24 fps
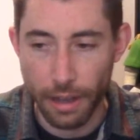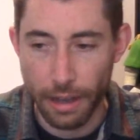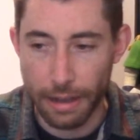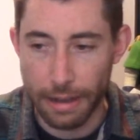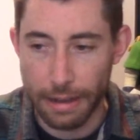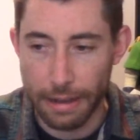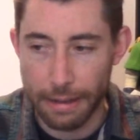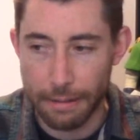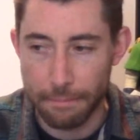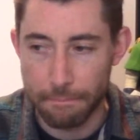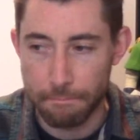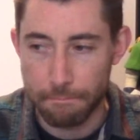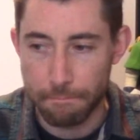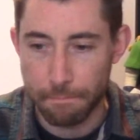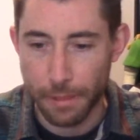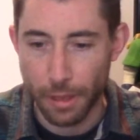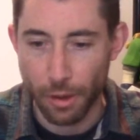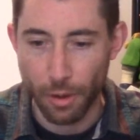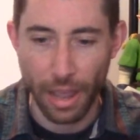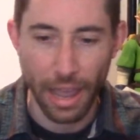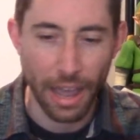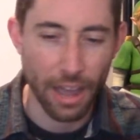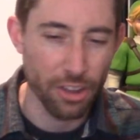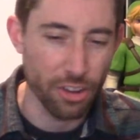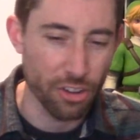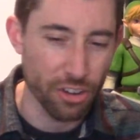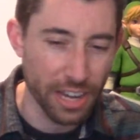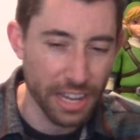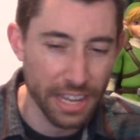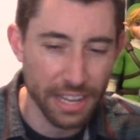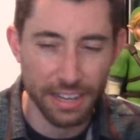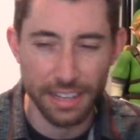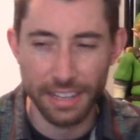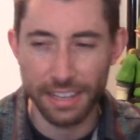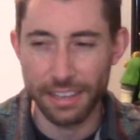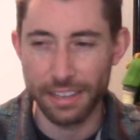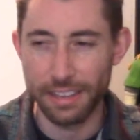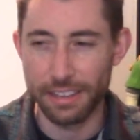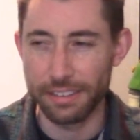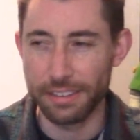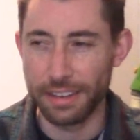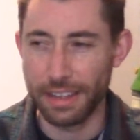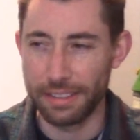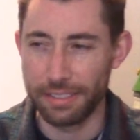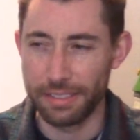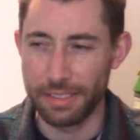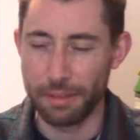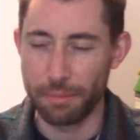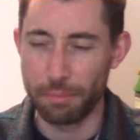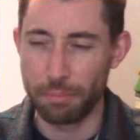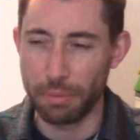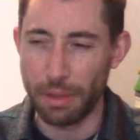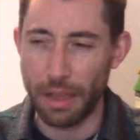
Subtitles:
You know, how you're hitting and the